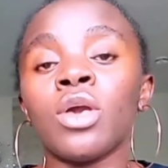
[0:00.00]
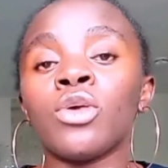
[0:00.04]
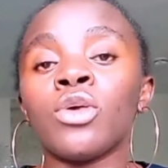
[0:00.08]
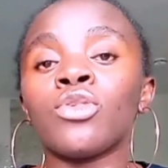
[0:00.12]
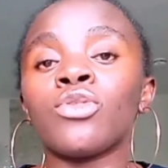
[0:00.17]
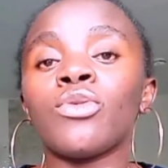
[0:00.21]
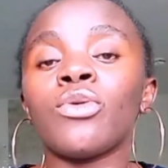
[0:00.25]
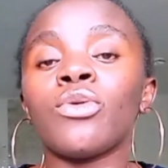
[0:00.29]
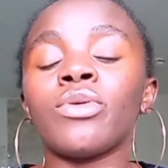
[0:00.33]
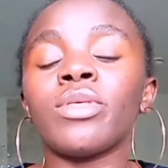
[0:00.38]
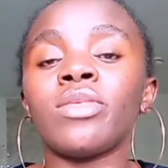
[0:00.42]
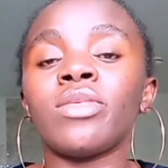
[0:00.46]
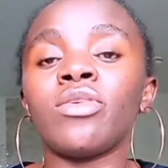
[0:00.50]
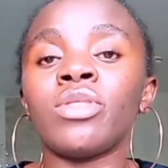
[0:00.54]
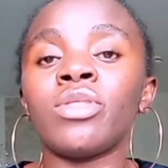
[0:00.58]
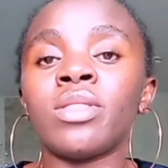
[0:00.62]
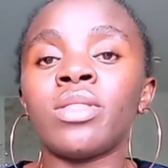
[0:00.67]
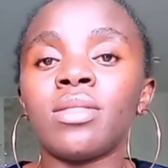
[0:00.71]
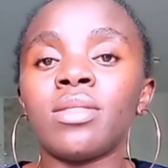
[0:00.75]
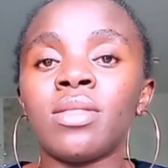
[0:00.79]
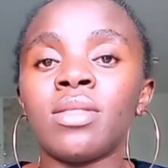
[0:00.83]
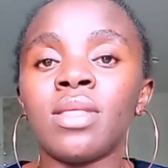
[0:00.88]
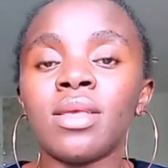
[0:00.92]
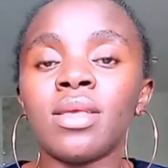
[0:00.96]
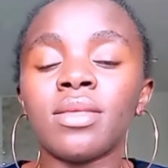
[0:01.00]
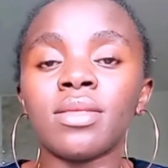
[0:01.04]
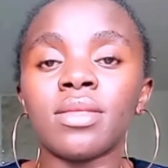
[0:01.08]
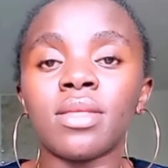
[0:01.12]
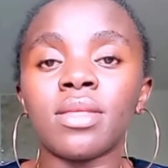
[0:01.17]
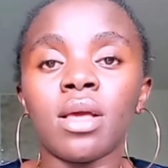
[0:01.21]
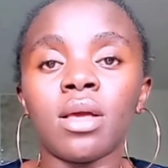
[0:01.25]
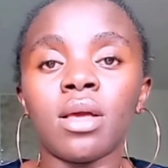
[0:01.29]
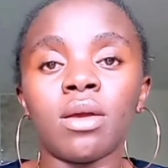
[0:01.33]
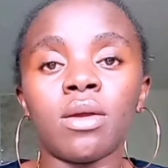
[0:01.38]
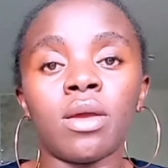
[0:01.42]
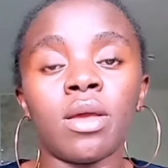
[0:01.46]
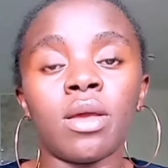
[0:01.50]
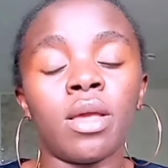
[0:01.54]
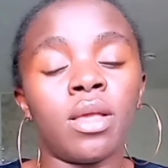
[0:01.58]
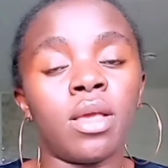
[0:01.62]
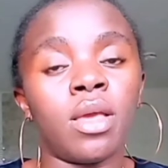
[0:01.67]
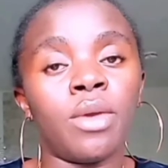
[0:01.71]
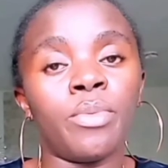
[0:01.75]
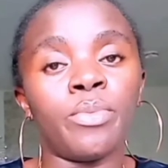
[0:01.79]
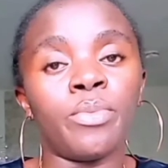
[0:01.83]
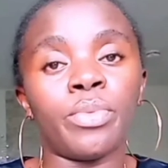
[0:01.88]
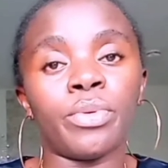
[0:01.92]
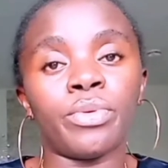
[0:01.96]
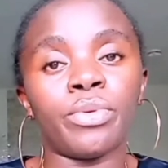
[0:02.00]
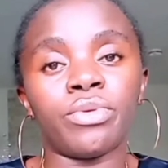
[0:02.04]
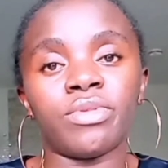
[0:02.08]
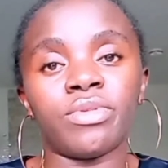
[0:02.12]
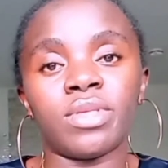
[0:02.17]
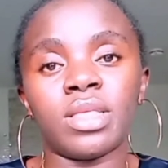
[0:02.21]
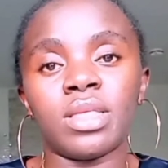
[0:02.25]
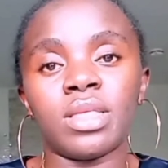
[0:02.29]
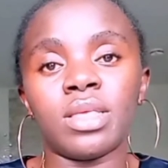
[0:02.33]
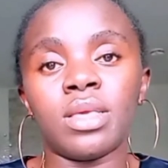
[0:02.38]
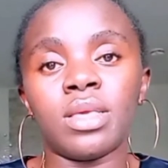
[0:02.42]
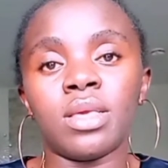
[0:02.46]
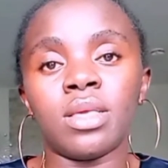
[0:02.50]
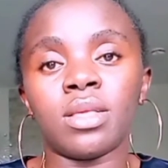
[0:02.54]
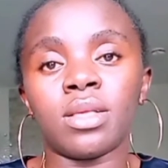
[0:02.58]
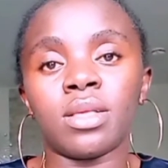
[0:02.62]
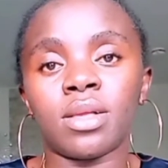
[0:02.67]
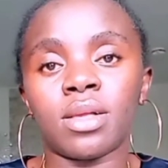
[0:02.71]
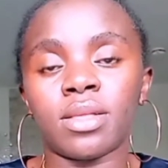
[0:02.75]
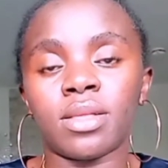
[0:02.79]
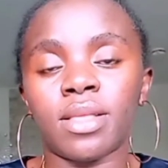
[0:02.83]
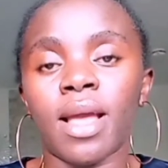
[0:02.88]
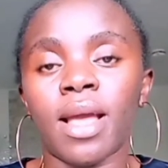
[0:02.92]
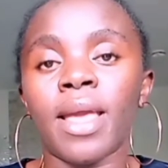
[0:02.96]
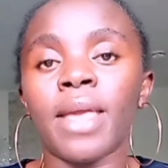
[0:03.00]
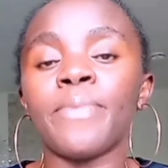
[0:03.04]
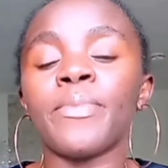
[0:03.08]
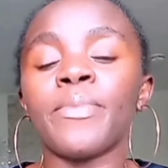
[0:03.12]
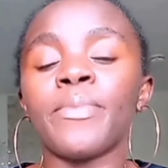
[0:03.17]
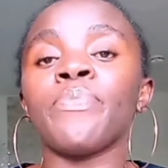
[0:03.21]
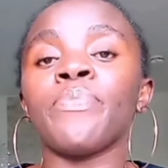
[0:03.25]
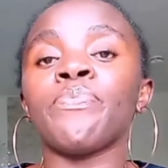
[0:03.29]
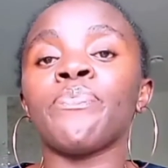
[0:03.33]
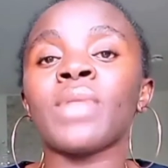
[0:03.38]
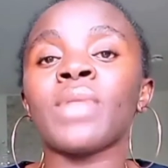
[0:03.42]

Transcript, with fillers: So the, this uh, hair porosity type